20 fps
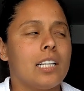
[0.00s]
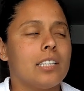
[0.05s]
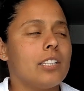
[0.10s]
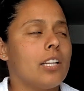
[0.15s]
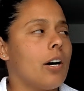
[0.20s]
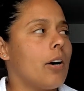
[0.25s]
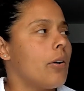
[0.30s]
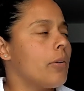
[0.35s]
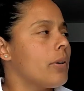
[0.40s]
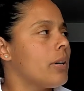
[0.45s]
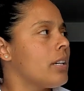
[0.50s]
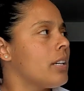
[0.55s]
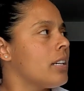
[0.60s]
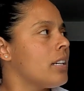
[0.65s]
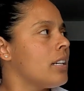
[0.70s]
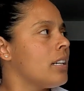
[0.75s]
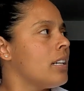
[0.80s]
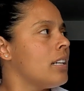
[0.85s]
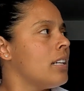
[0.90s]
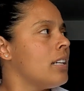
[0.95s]
No,
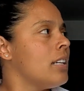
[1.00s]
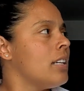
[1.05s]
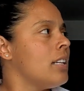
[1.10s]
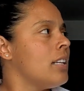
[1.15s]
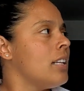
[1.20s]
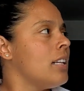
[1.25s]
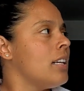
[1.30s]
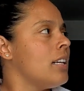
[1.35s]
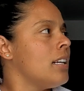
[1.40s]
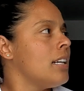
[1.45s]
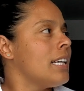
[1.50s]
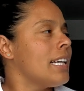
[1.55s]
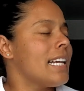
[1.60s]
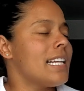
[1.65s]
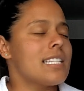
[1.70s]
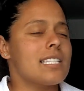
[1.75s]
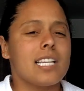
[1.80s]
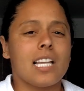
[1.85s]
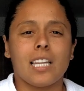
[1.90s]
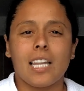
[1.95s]

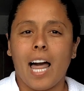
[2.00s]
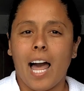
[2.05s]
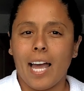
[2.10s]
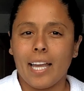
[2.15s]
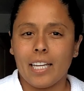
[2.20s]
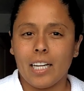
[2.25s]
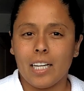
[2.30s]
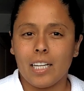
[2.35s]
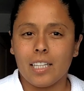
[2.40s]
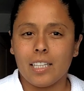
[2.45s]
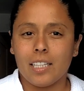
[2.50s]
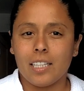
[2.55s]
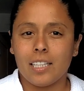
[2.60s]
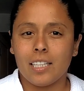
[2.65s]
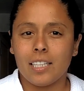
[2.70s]
it's Aliyah.